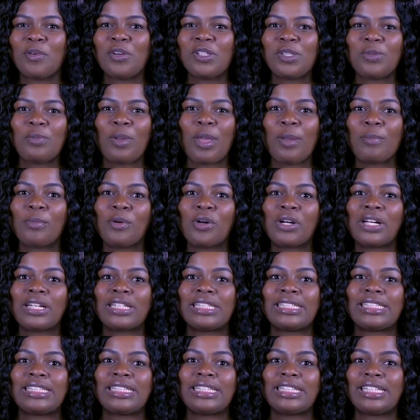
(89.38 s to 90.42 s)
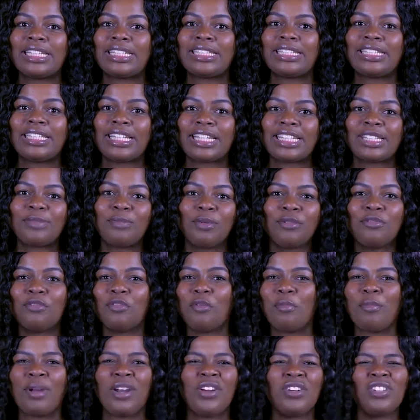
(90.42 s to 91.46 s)
most people consider sex
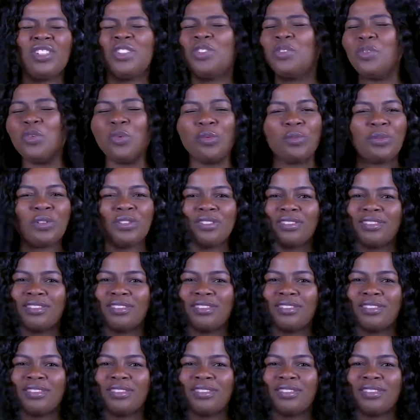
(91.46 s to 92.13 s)
before marriage normal.